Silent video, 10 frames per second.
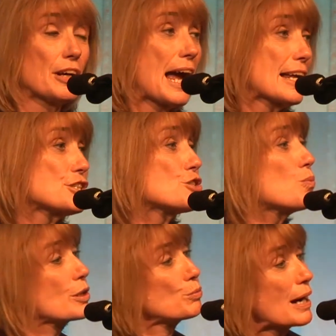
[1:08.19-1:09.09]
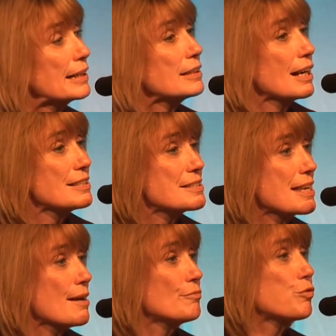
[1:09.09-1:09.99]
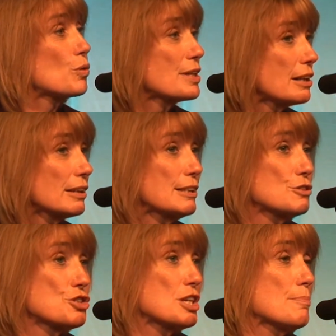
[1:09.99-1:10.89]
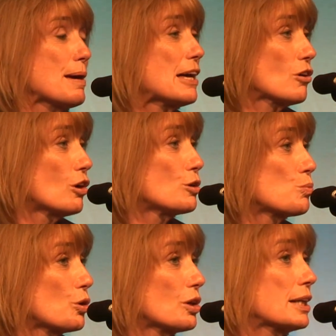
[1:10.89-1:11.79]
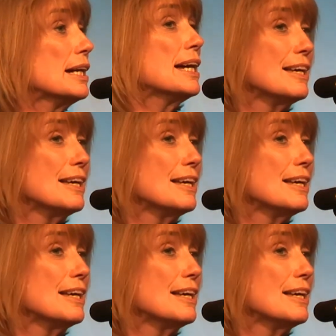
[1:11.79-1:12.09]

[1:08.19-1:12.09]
and I just want to recognize them for their leadership and hard work